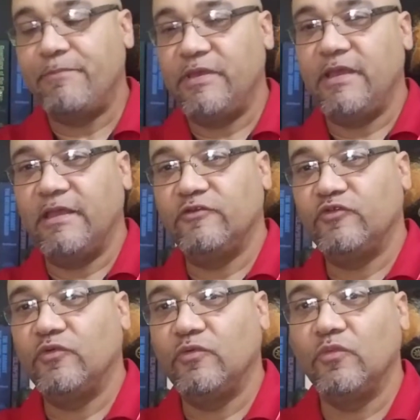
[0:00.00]

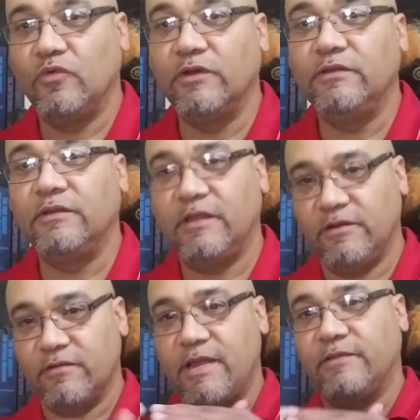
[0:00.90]
pH would
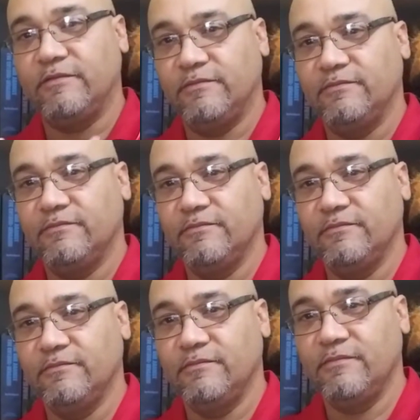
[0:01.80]
interact.
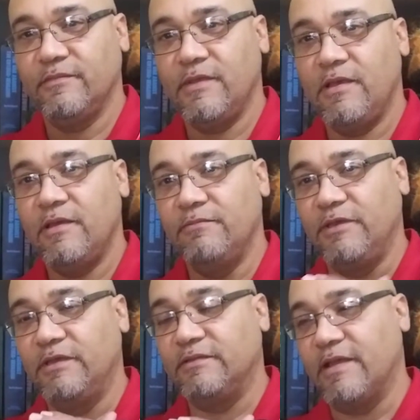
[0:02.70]

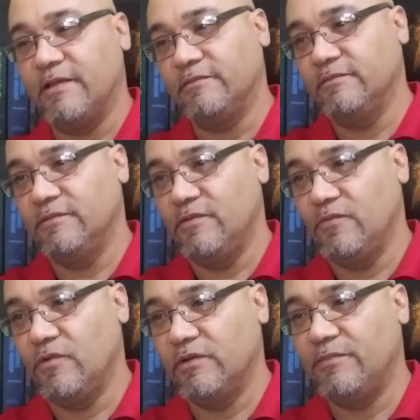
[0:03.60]
Be it that
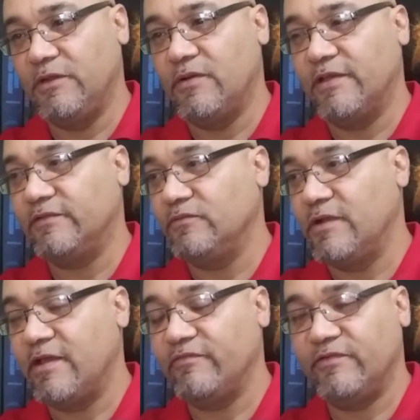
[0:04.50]
one amino acid
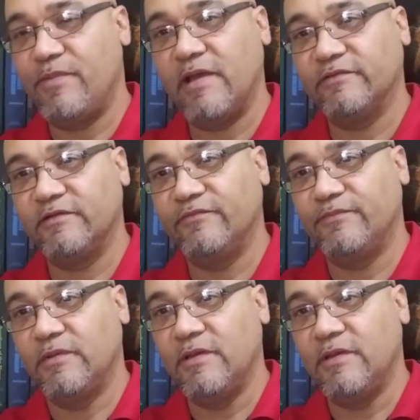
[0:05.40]
would have its positive